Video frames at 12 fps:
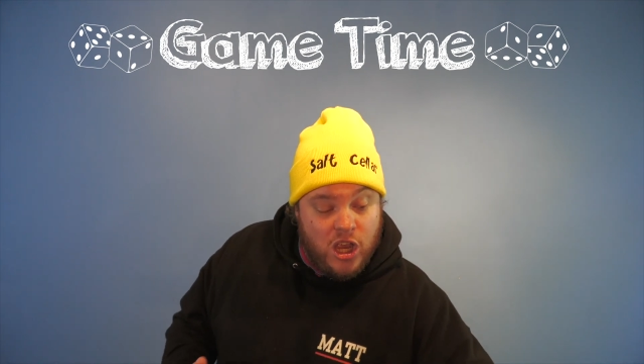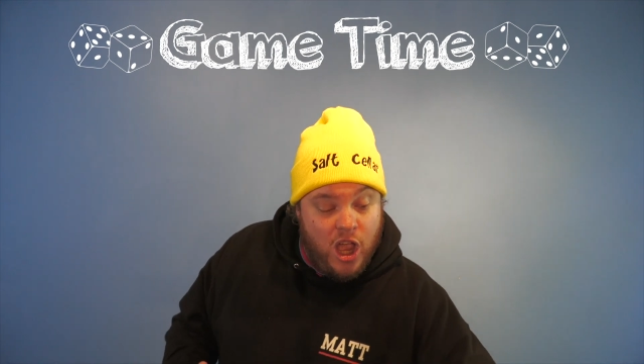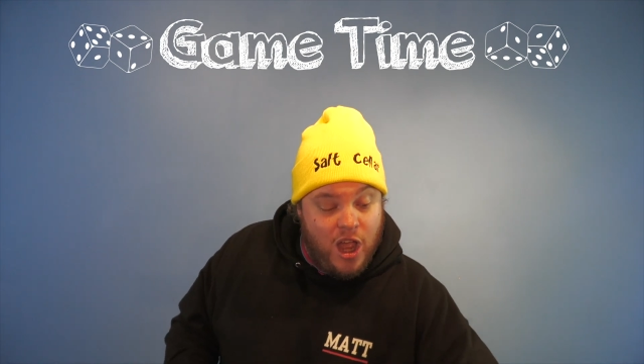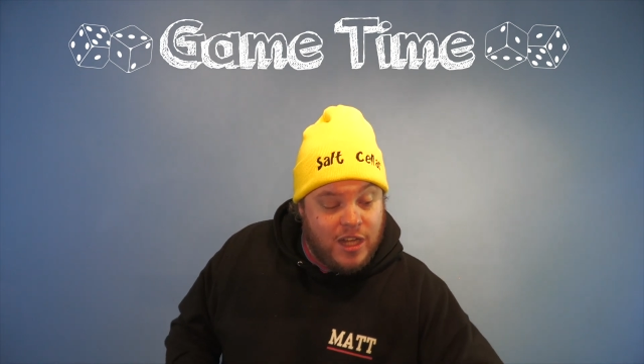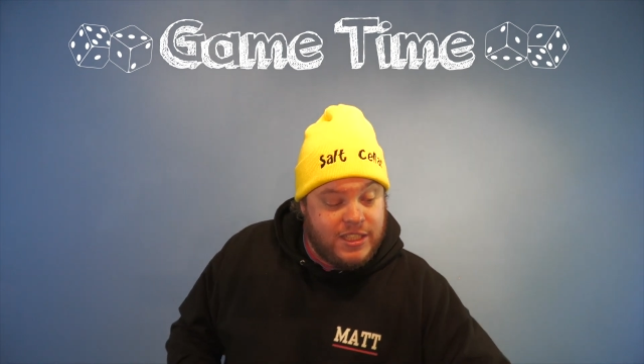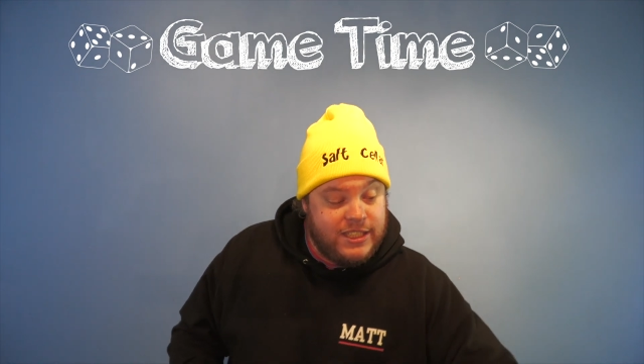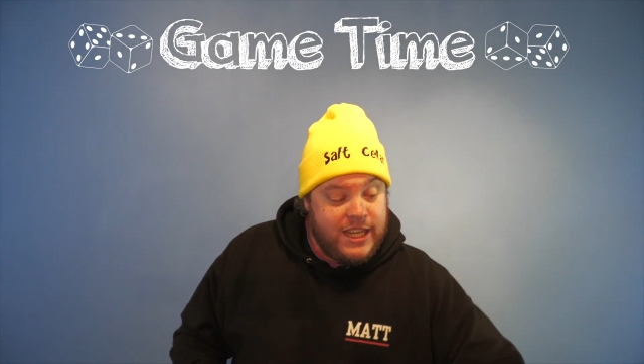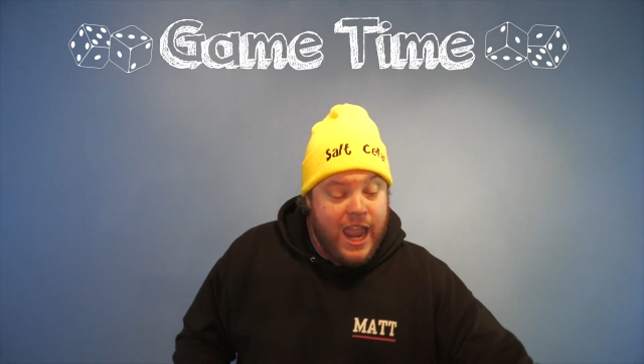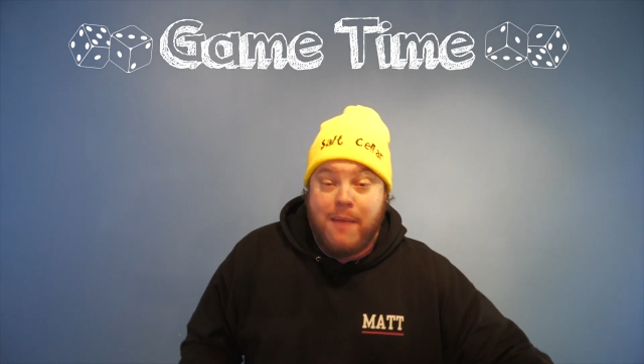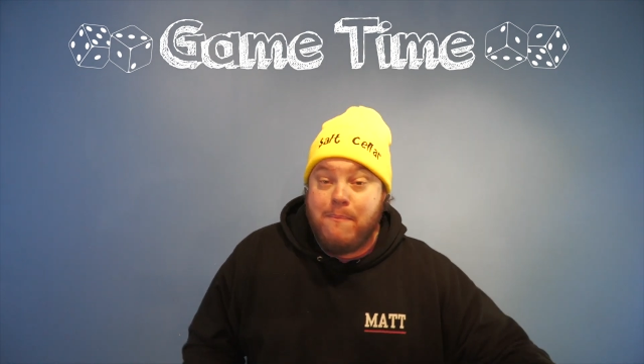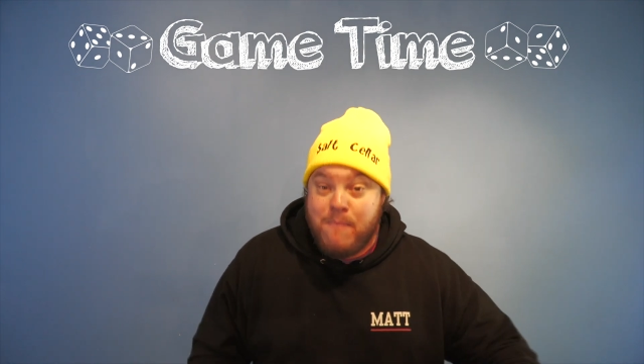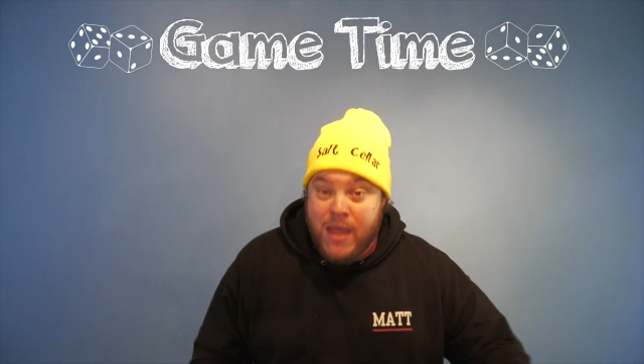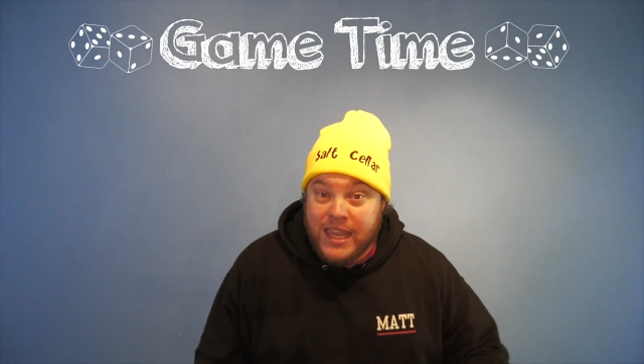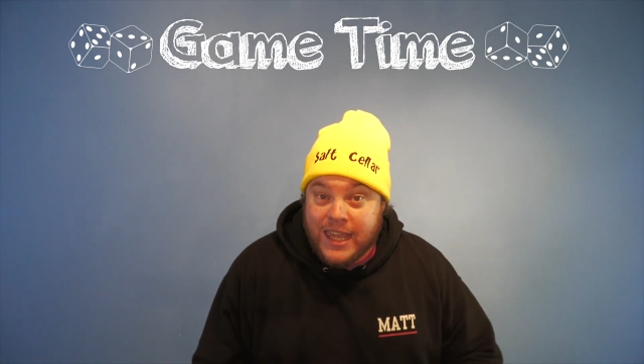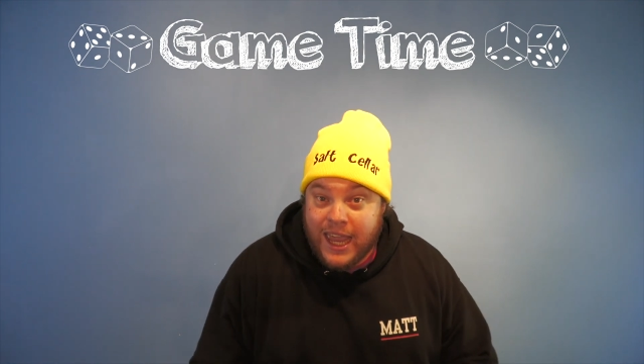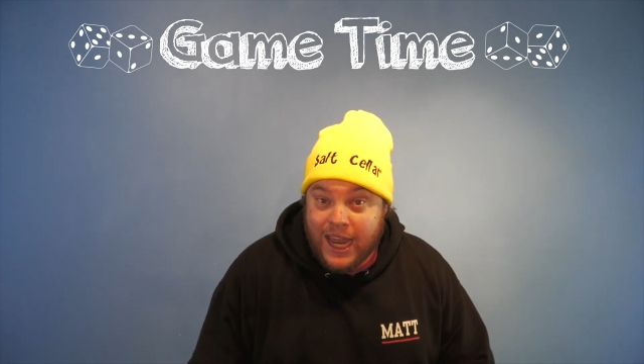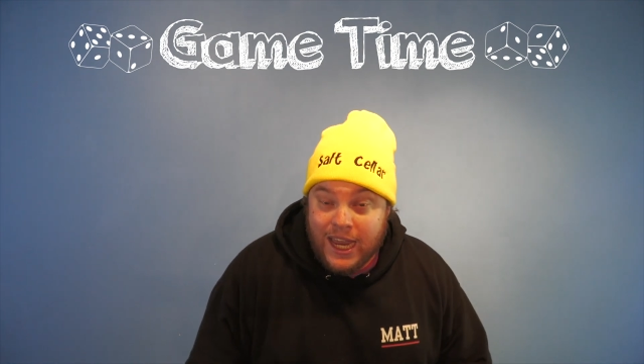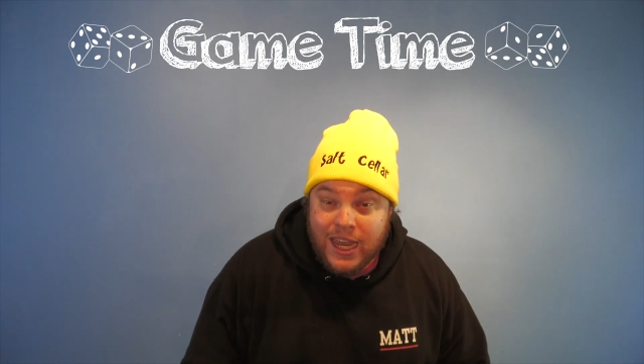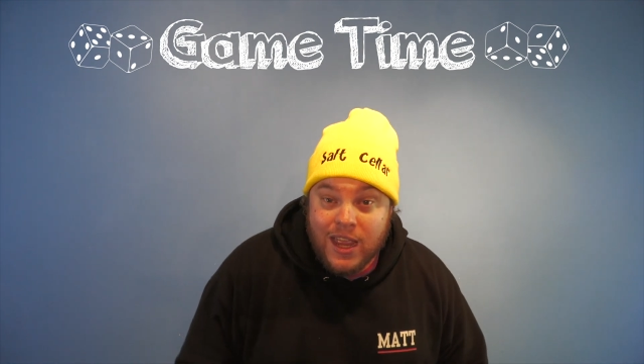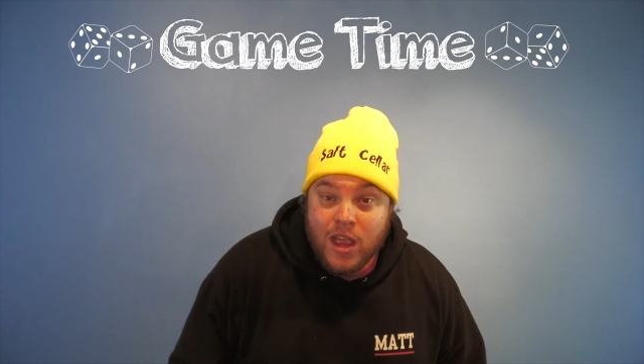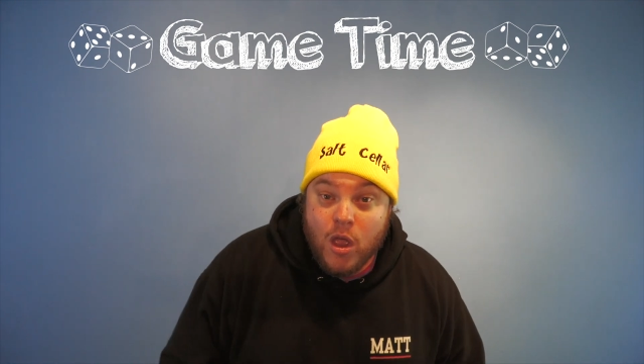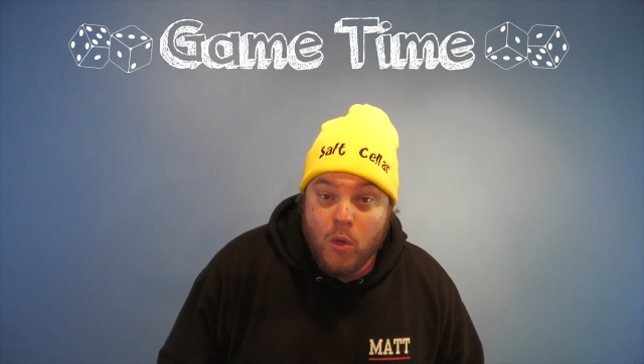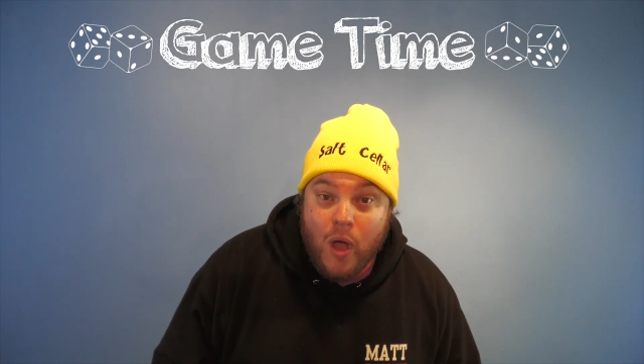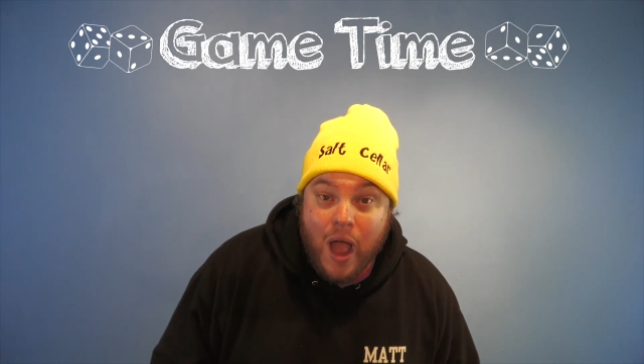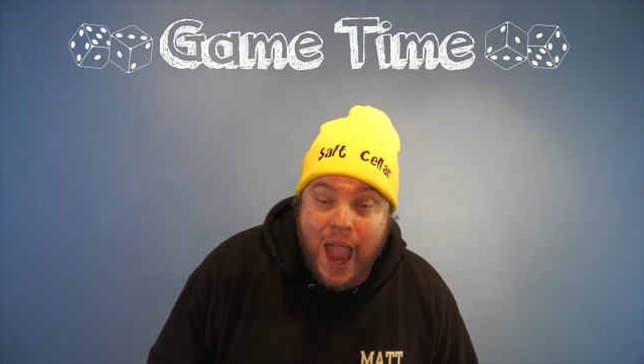hard today making what